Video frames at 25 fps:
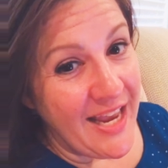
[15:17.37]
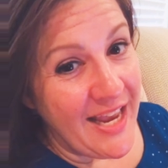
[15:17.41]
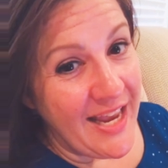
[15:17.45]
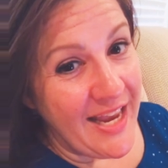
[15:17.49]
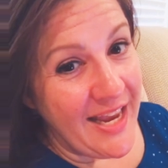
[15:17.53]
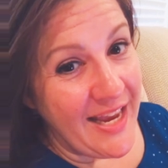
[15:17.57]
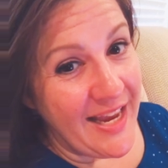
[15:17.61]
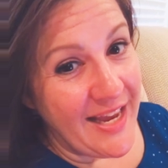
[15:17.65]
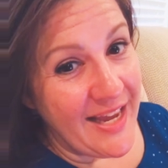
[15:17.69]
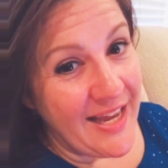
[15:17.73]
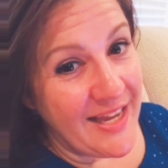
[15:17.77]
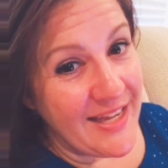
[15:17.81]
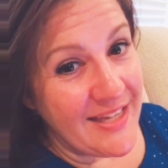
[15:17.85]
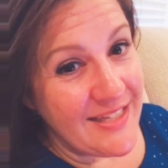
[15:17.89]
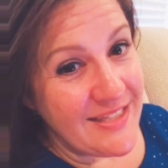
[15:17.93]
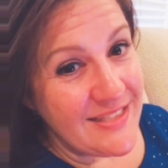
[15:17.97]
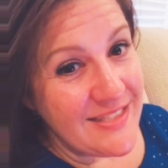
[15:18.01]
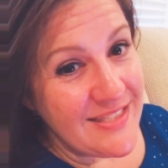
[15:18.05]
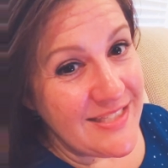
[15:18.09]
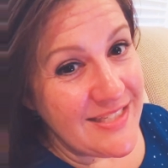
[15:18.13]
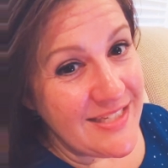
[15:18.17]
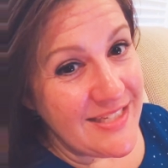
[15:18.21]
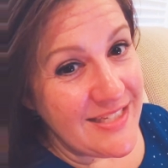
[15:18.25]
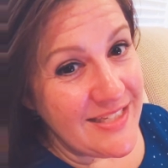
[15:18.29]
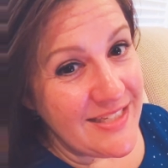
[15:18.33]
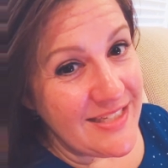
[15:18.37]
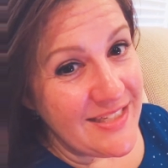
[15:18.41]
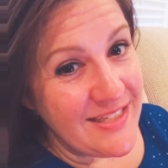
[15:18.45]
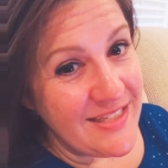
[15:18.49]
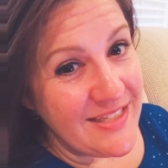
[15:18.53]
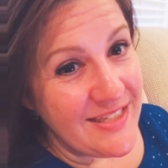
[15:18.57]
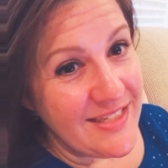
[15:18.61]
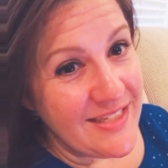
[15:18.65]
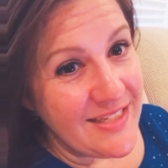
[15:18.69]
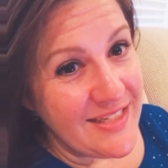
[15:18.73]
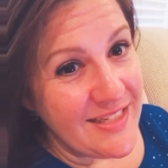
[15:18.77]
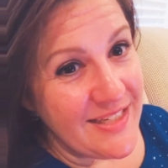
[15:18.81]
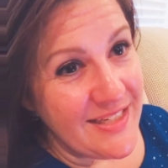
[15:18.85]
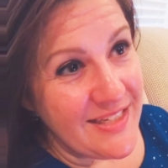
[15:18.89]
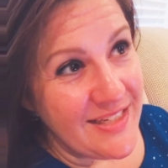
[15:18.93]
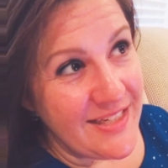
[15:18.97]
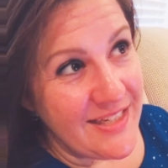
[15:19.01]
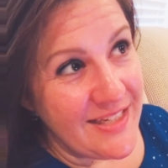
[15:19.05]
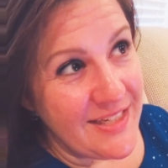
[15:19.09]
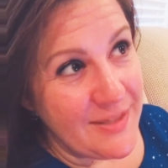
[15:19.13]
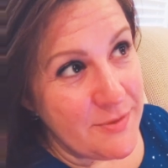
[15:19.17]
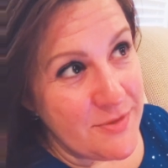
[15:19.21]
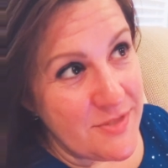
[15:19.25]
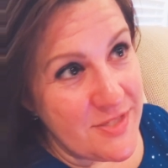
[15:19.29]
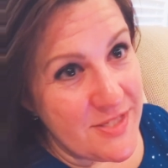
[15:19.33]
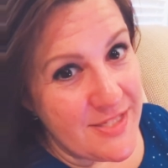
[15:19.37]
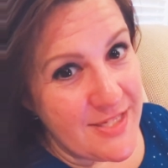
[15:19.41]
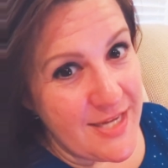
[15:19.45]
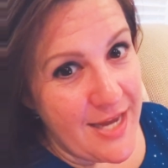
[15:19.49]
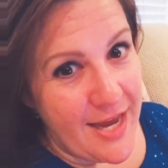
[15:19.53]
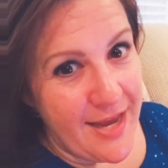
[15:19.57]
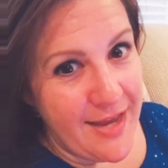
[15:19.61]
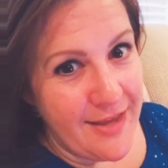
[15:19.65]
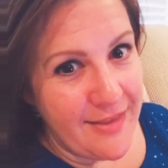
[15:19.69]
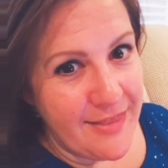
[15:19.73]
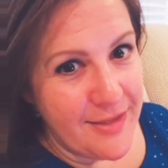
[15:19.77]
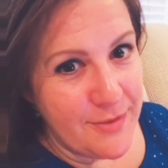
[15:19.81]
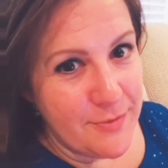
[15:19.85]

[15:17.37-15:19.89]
And it was a diet